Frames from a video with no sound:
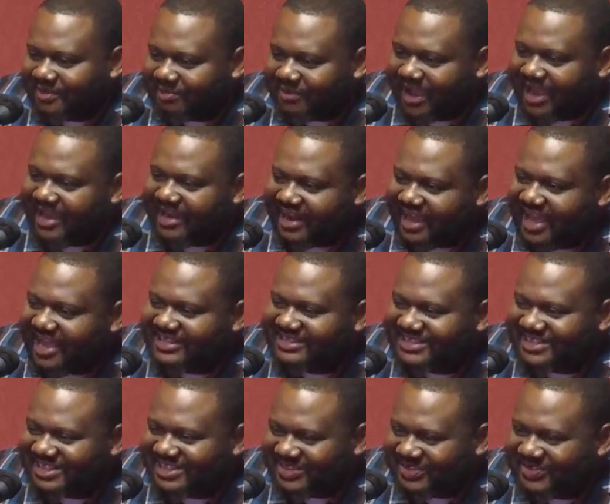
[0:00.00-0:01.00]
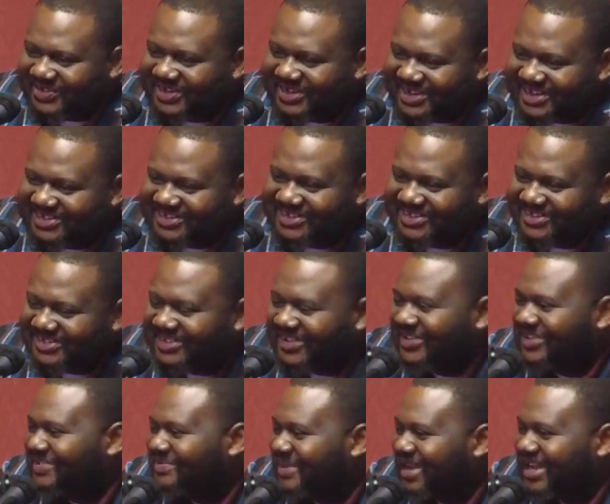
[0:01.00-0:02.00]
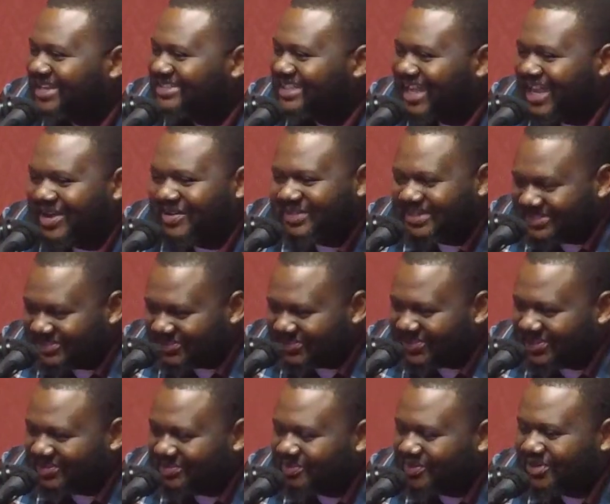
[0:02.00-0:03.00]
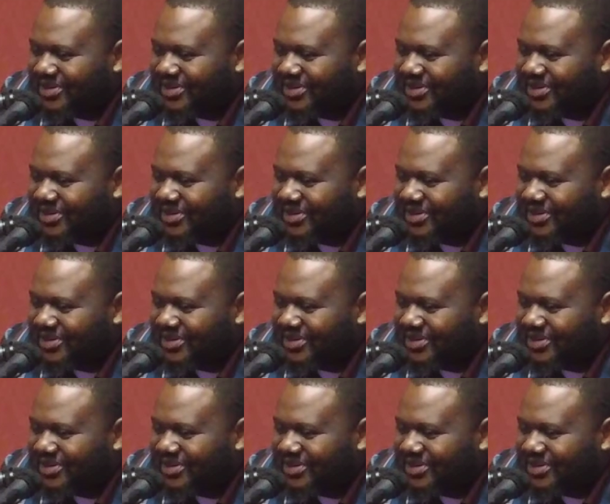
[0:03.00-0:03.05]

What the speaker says: had an accident doing 130 miles an hour at 2 in the morning.